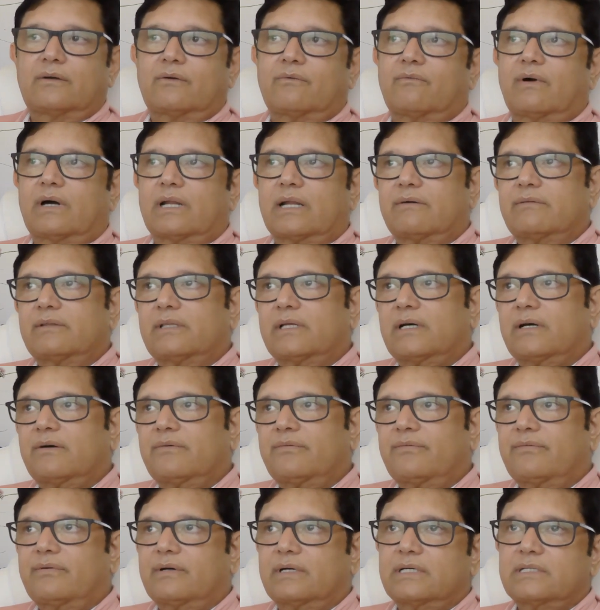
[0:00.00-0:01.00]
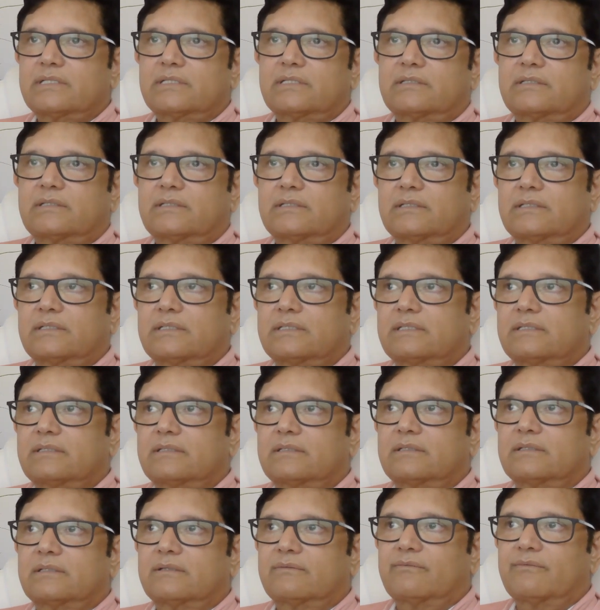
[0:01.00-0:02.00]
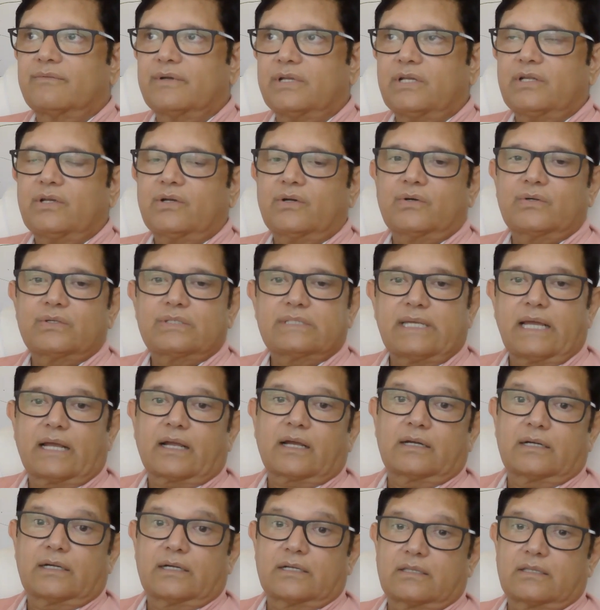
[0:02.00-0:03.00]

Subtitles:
one of the first videos, second or